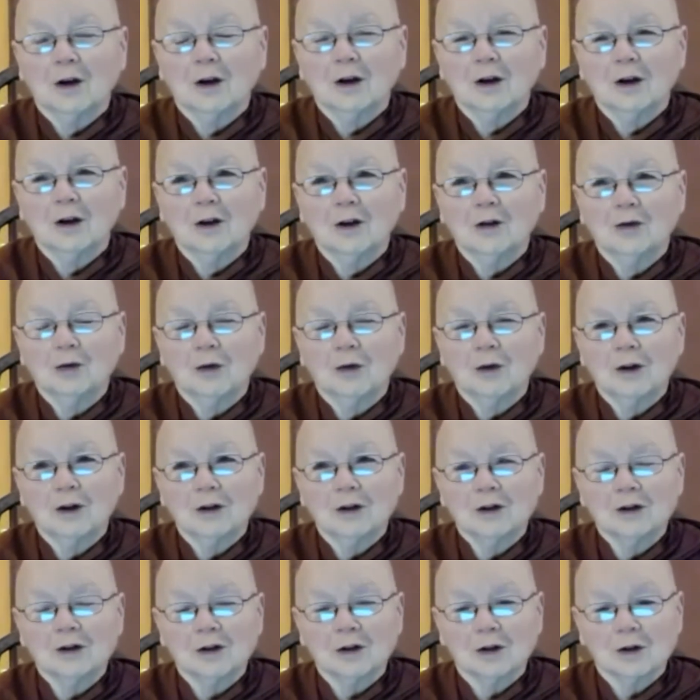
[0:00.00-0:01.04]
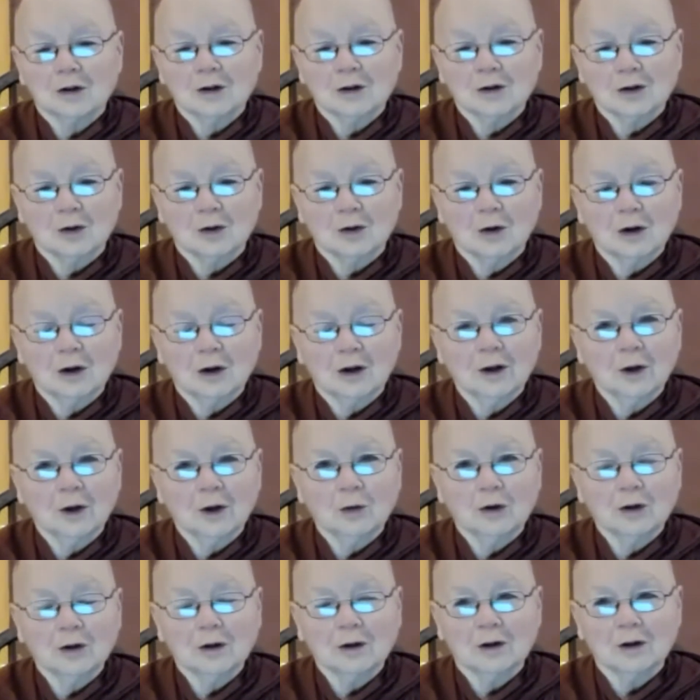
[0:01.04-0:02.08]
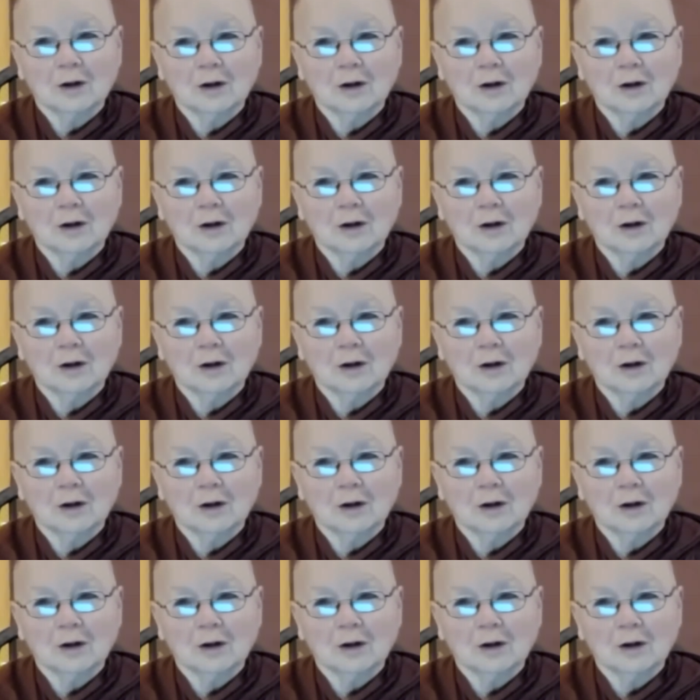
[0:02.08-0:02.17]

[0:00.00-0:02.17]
If one is struggling with